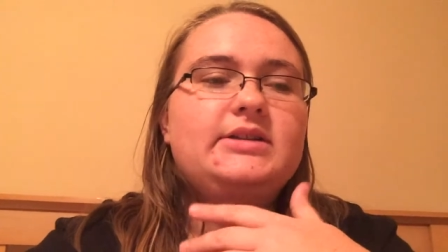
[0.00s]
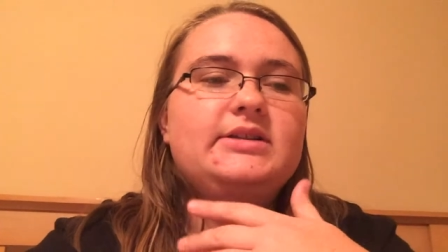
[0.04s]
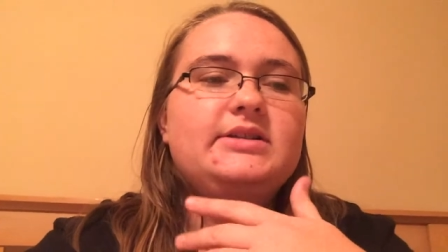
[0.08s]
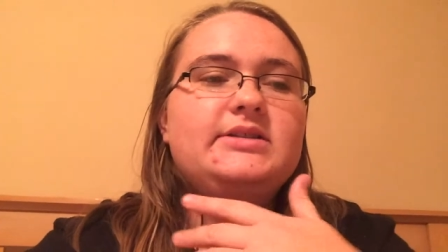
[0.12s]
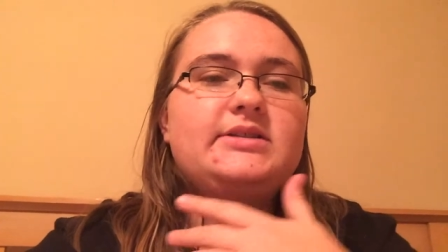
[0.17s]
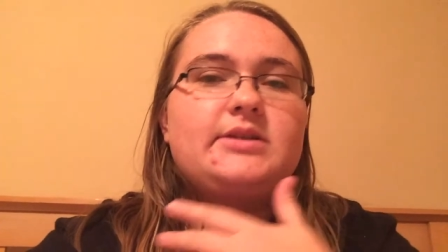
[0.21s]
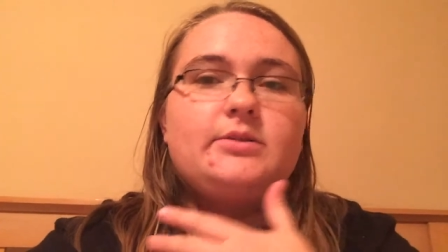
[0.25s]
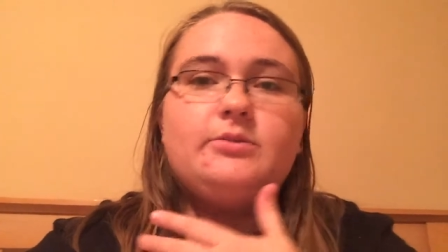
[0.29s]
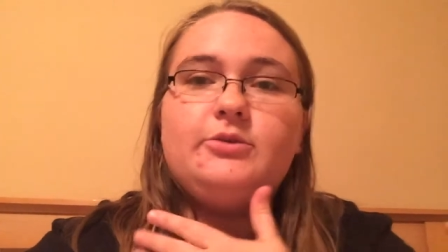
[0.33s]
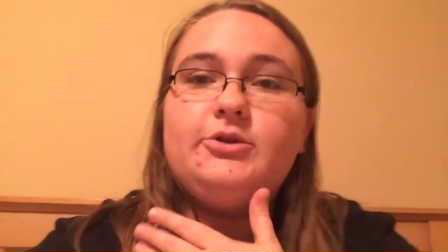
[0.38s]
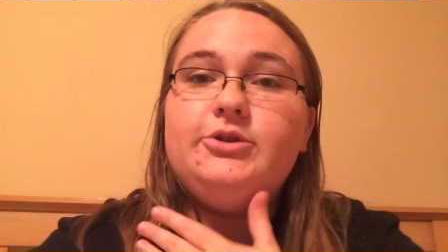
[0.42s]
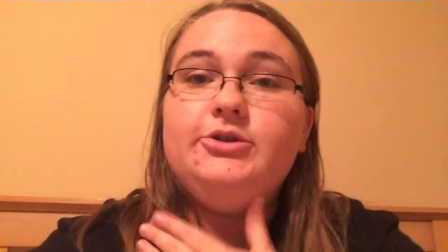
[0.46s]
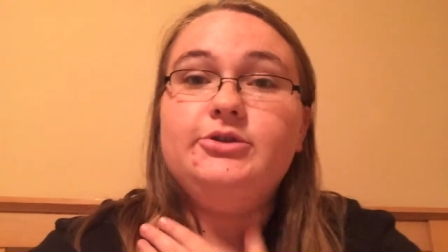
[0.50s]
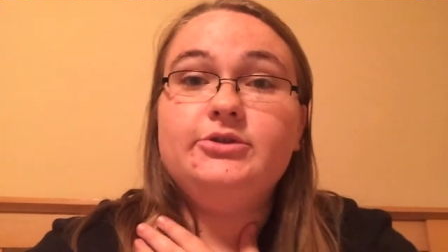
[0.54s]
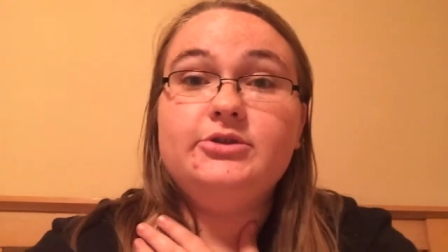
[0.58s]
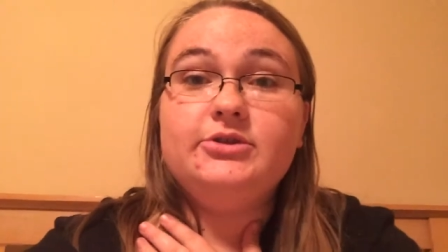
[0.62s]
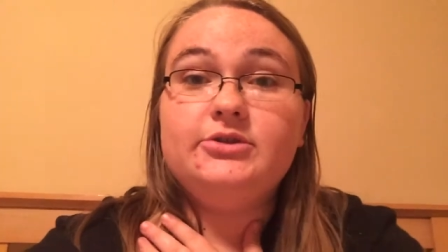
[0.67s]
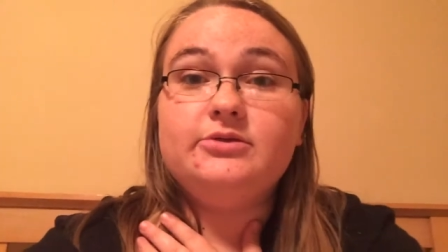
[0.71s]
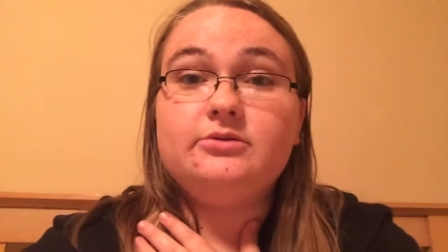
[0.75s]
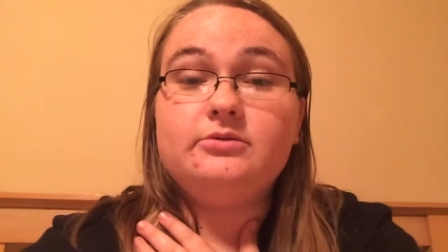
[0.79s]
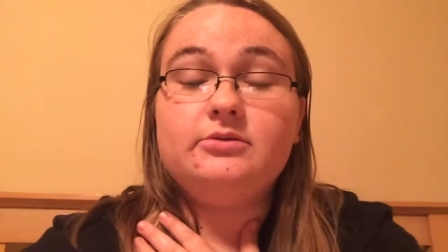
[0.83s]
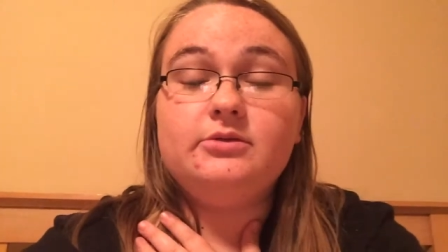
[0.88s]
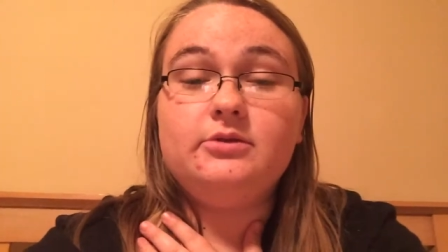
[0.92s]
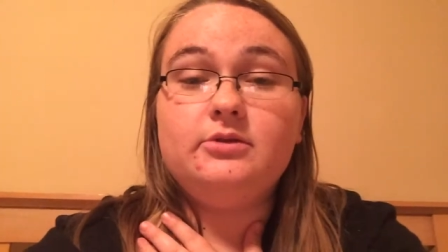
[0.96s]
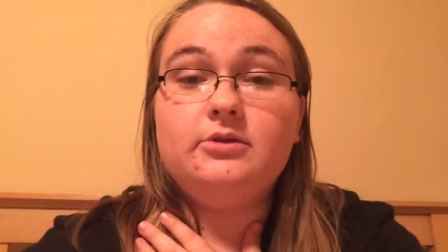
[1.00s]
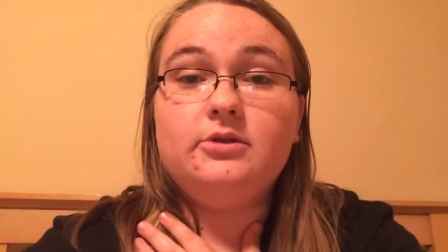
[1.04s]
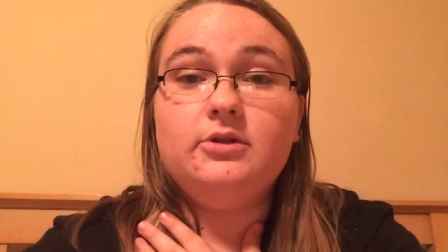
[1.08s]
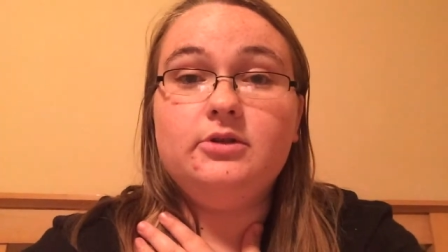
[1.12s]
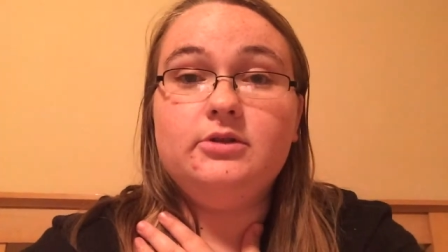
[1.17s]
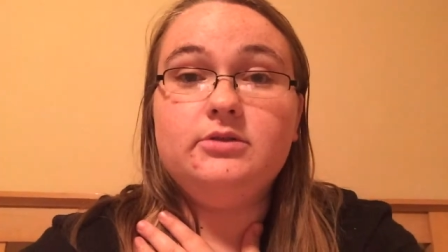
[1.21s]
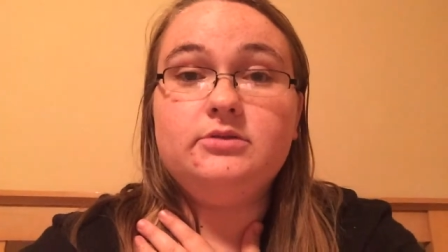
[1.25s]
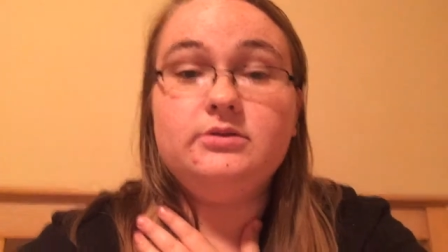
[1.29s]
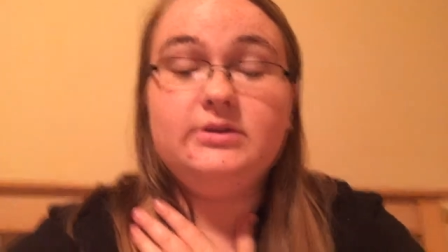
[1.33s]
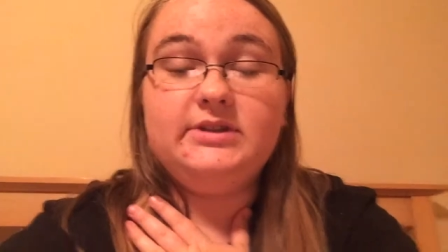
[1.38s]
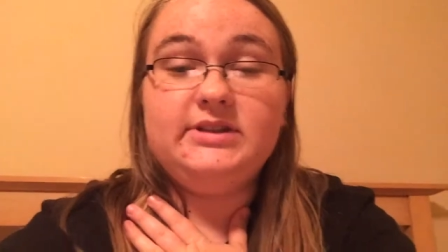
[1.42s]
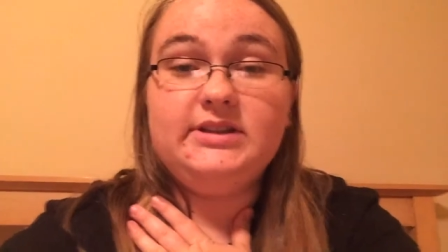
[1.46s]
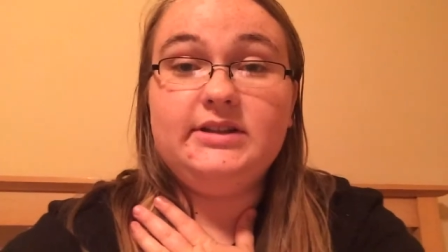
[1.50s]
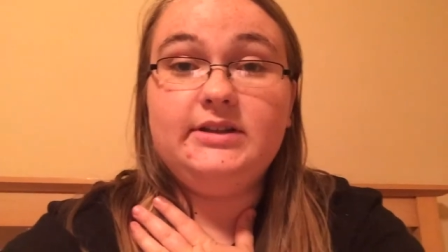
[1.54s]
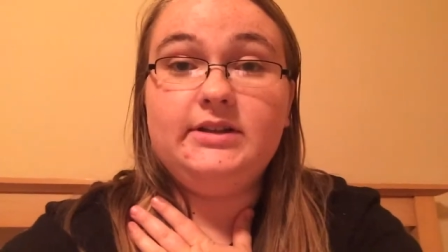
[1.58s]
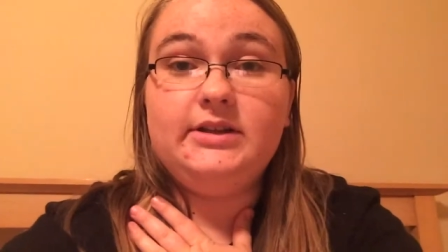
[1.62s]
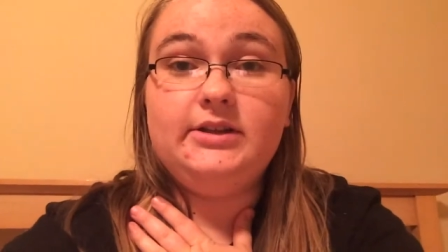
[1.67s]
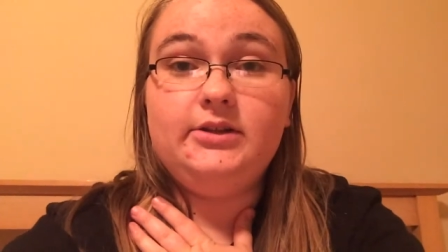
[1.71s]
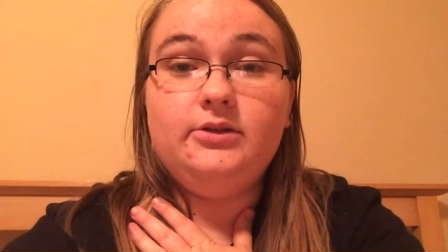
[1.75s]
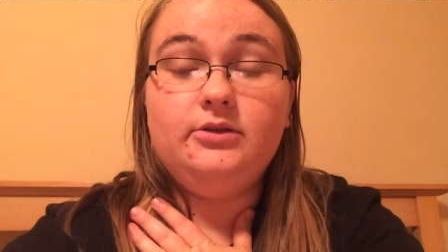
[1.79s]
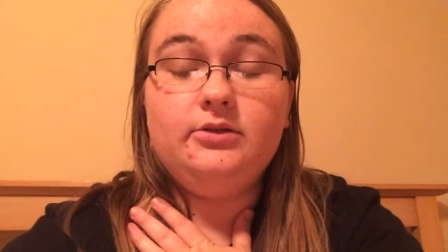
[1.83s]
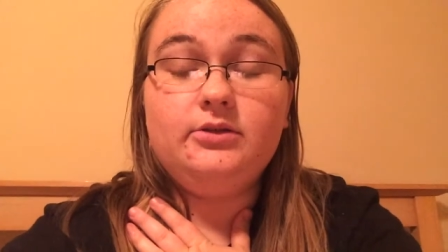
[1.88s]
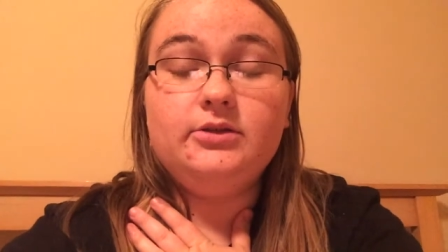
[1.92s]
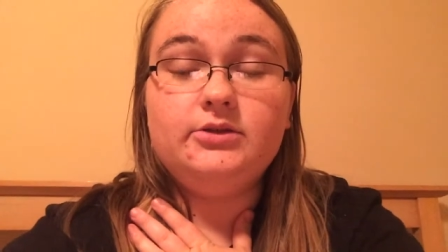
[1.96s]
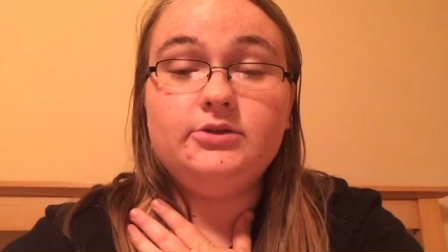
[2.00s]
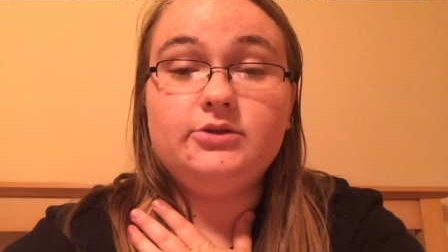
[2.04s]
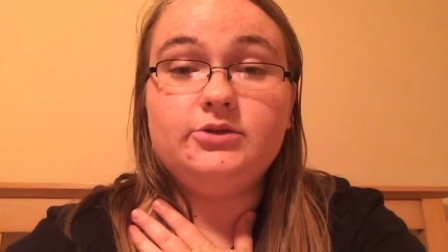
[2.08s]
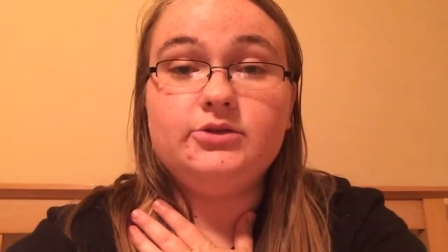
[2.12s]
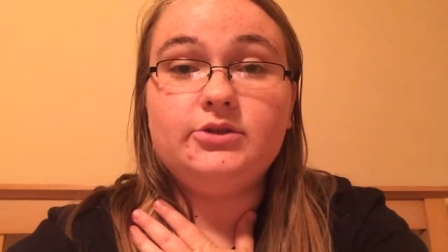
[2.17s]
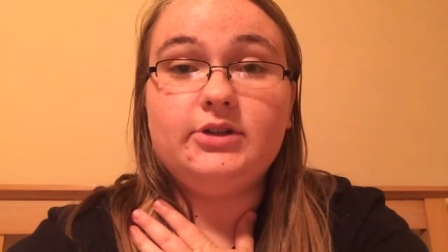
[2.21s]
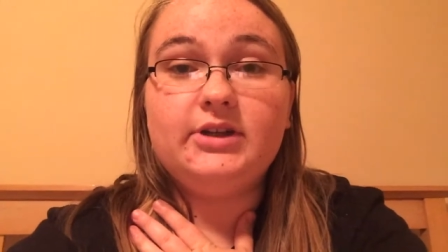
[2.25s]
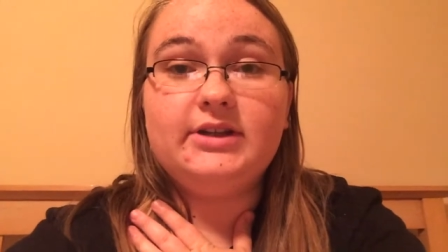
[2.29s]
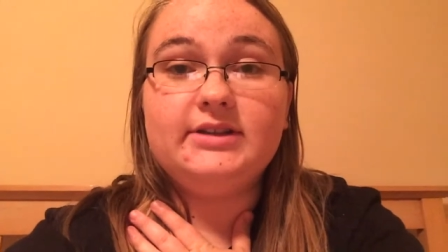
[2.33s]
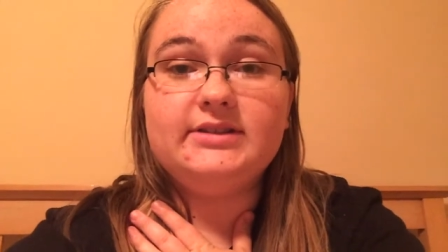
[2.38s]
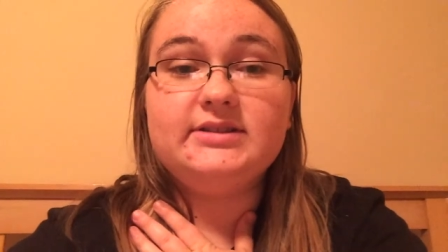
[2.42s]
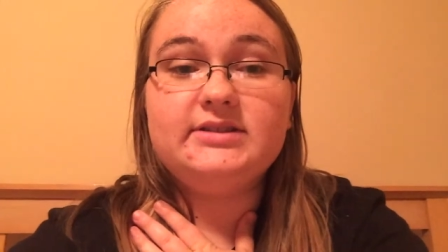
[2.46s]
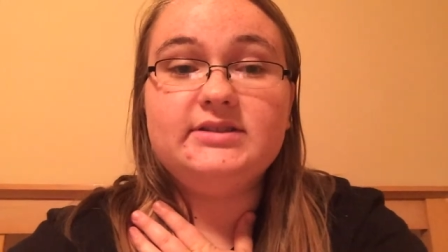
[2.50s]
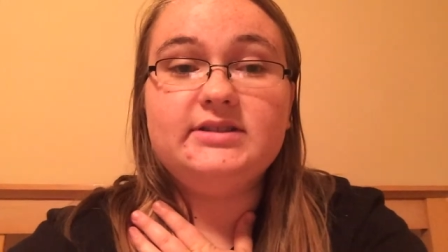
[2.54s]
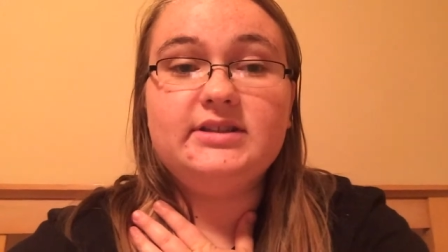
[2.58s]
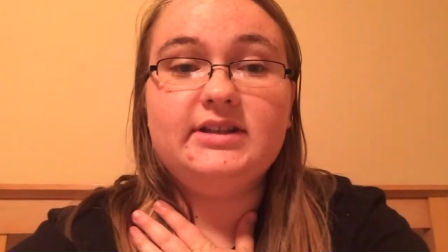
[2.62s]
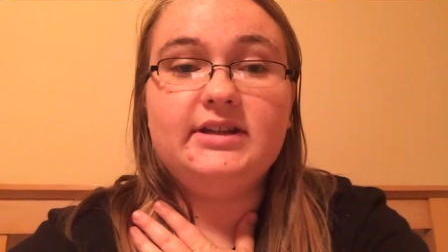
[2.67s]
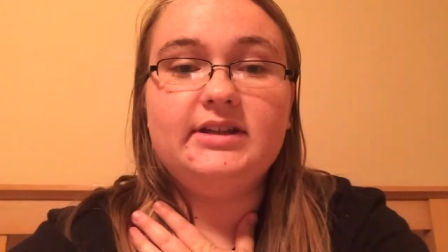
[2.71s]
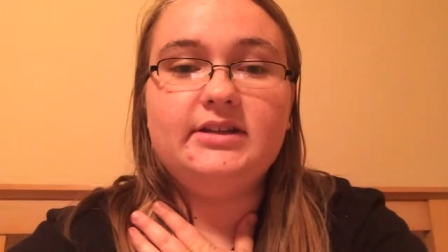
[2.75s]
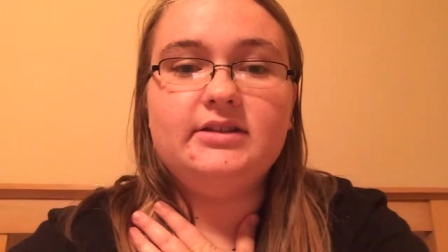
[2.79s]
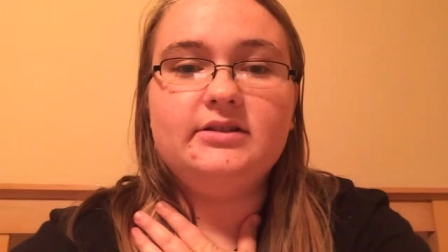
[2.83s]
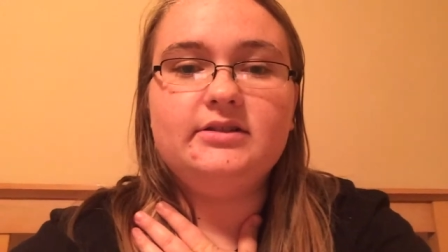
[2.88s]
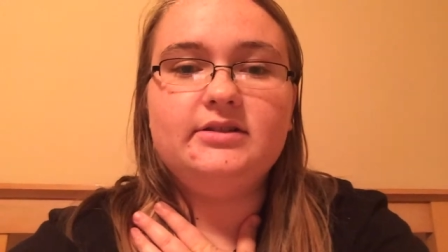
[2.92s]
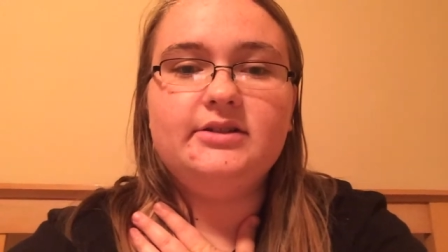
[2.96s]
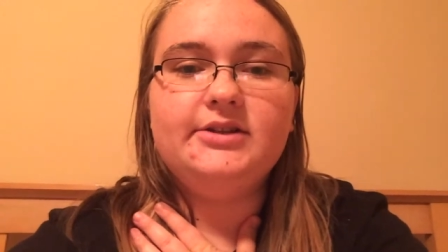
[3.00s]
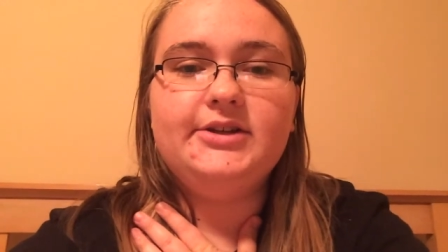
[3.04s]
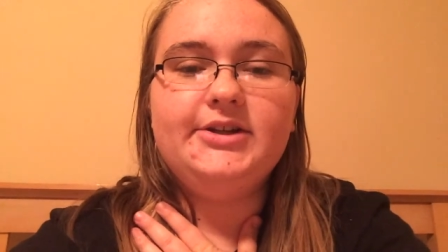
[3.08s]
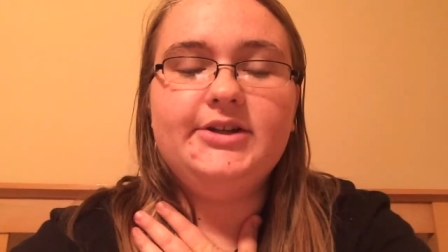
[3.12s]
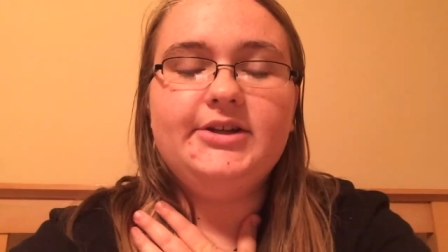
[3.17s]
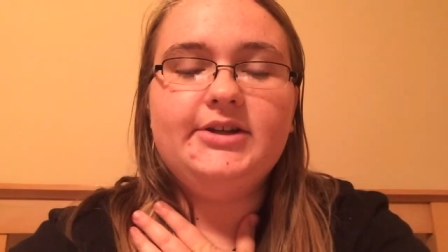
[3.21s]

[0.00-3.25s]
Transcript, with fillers: someone you're just real close with and that you can trust and